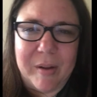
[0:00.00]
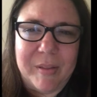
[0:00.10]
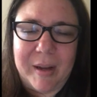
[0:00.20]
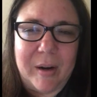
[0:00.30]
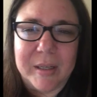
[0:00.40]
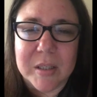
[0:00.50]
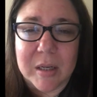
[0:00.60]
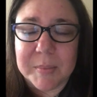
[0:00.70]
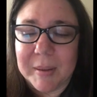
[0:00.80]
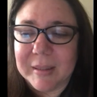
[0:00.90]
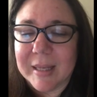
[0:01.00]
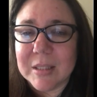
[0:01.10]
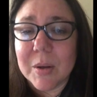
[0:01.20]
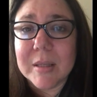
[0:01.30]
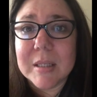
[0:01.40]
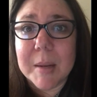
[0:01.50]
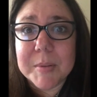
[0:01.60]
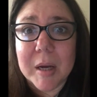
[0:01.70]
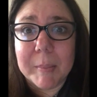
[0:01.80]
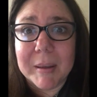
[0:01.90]
I think I already talked about that, so I'll stop
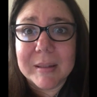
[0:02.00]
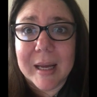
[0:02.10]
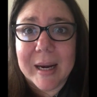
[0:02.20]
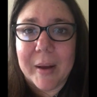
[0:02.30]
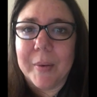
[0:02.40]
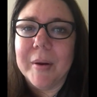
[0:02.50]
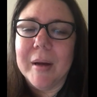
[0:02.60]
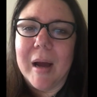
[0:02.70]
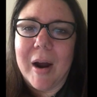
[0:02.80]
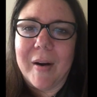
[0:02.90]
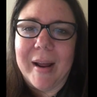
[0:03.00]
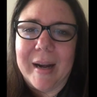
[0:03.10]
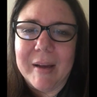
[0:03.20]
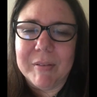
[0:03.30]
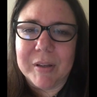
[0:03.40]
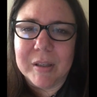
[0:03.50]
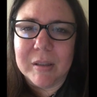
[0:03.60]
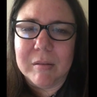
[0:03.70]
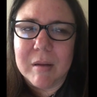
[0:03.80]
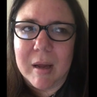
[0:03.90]
talking about that now. All right, have a
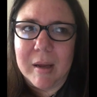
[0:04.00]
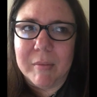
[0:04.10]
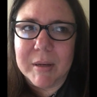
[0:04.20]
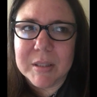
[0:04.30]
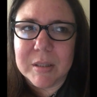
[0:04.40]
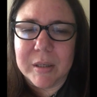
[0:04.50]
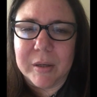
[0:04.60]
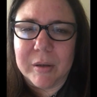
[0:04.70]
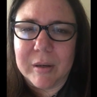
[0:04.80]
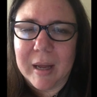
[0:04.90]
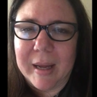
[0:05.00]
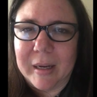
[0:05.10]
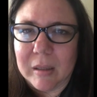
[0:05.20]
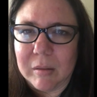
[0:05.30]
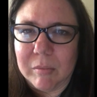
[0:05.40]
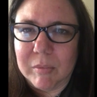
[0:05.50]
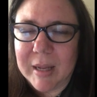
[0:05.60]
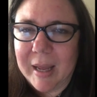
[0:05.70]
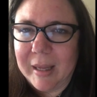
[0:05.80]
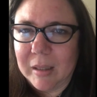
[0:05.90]
good uh, rest of your night and
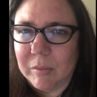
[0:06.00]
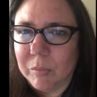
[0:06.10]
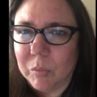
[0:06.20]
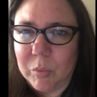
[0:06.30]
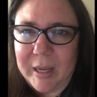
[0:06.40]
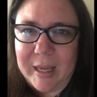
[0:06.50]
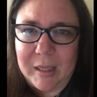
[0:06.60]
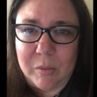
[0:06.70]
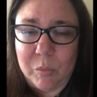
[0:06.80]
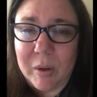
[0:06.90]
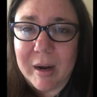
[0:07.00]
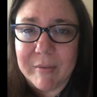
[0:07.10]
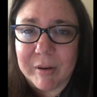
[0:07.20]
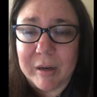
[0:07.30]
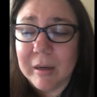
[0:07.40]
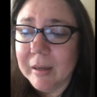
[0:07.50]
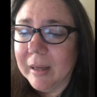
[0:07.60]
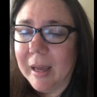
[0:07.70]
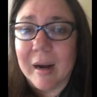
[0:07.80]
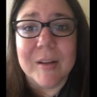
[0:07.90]
day and week and whatever,
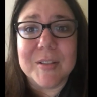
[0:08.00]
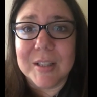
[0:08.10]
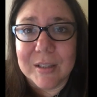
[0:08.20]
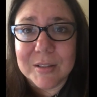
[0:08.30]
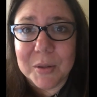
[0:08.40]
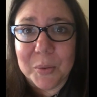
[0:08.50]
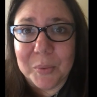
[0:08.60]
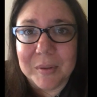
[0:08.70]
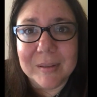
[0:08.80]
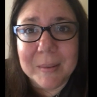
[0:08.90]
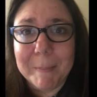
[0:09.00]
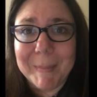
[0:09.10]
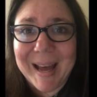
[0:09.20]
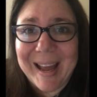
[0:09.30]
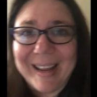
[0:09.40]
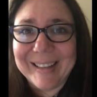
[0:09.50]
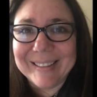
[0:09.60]
and I'll see you soon. Bye.